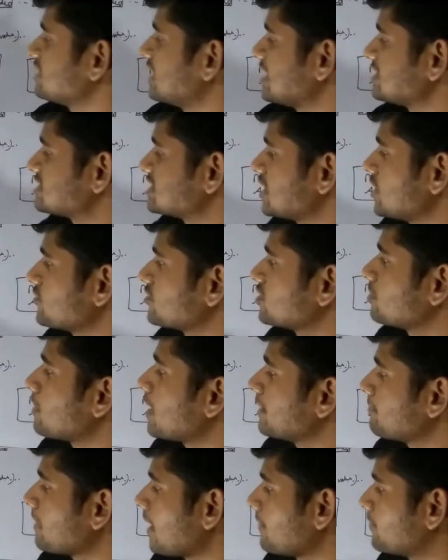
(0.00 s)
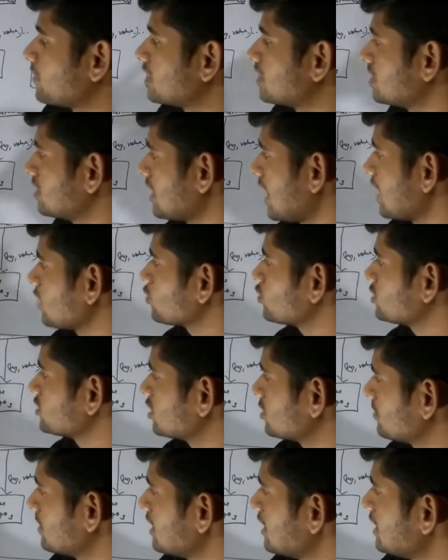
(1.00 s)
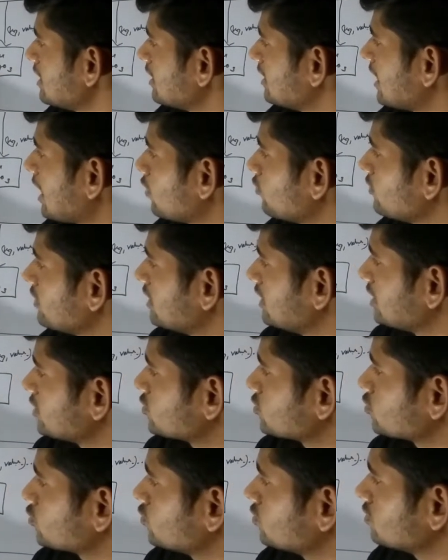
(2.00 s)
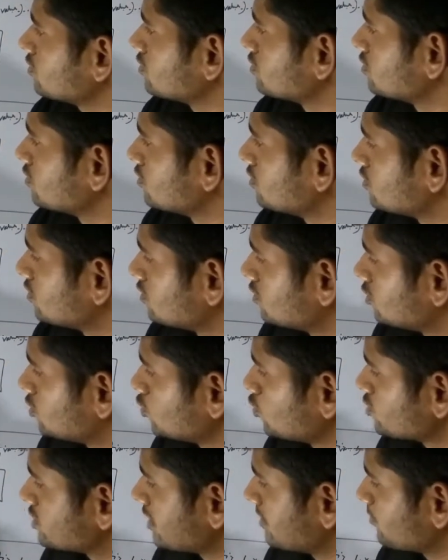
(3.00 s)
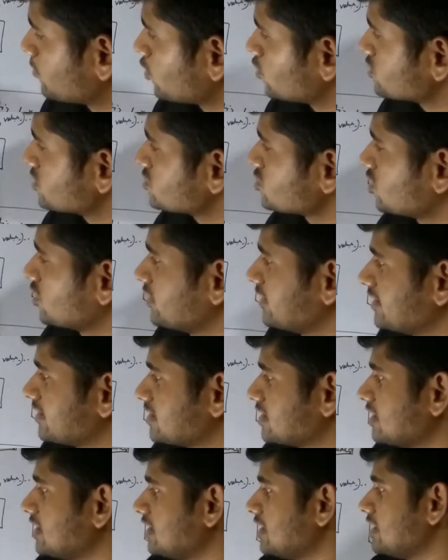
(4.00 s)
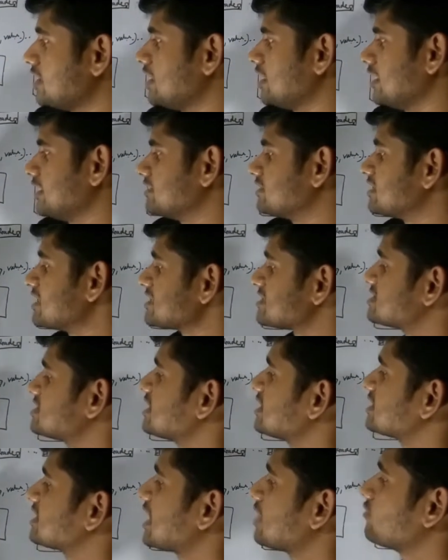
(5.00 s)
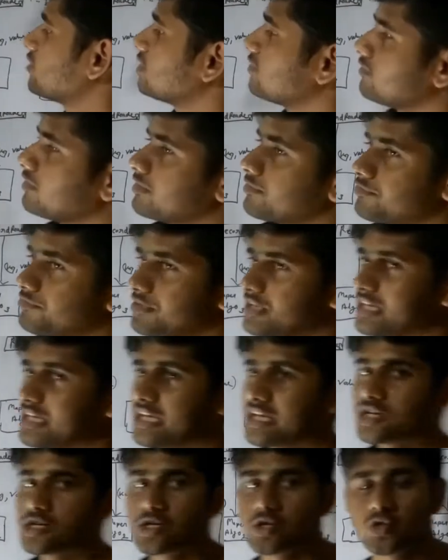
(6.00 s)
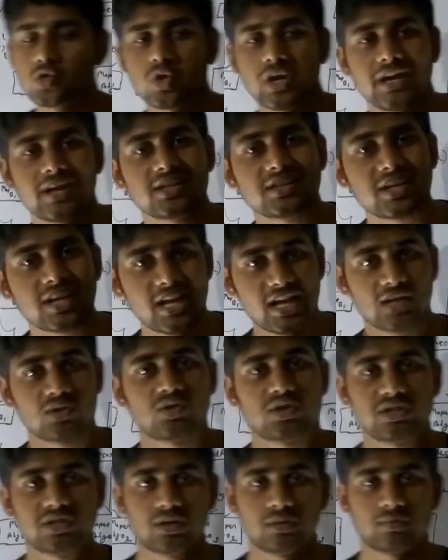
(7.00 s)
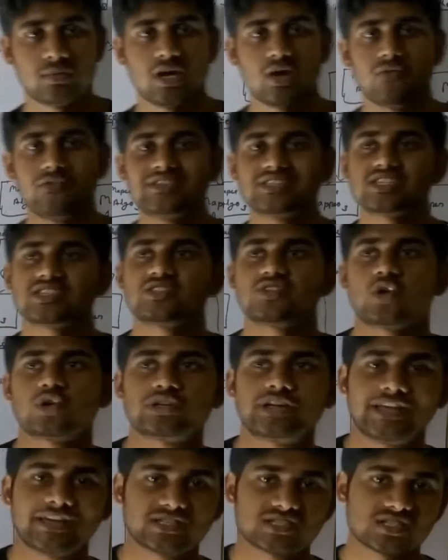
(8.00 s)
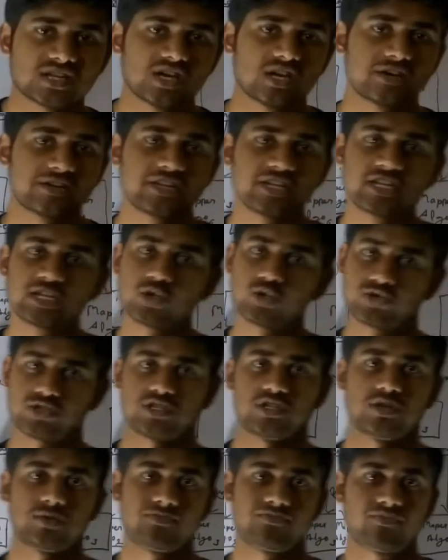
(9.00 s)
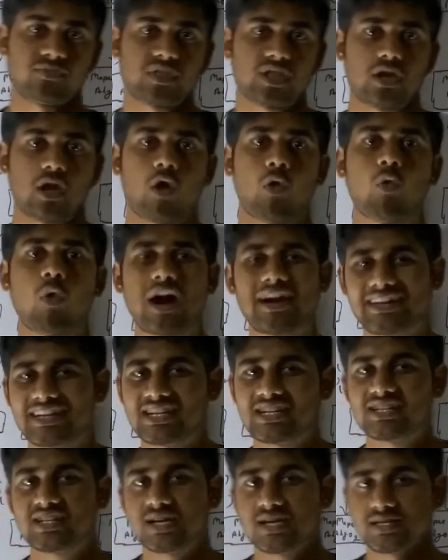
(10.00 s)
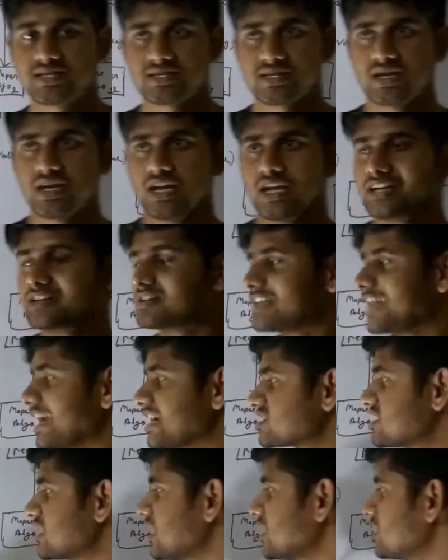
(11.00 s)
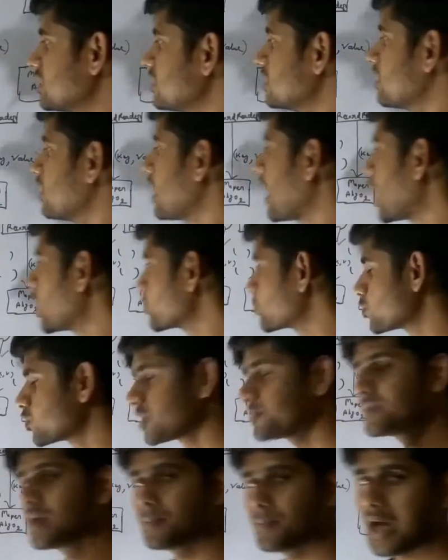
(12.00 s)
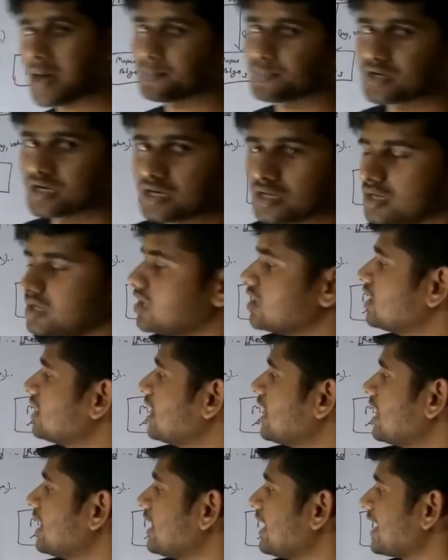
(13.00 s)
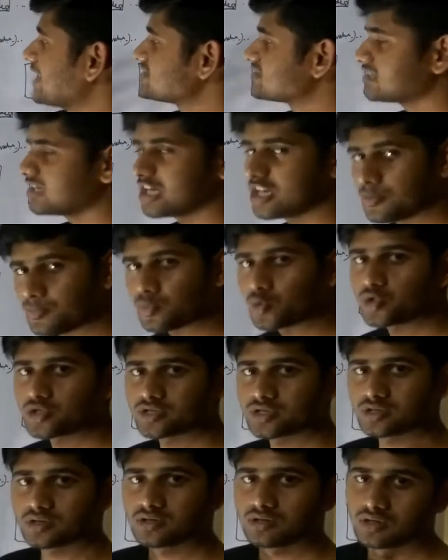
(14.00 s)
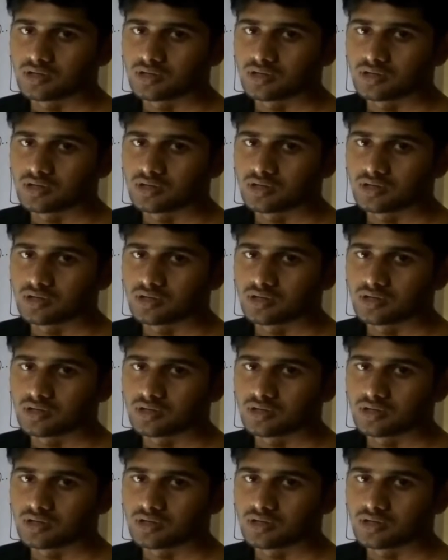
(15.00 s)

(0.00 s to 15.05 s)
been achieved by mapper algorithm. Now we need to do some process on it. This data will be fed to another algorithm which is known as reducer. What it does, it takes the output of the mapper as input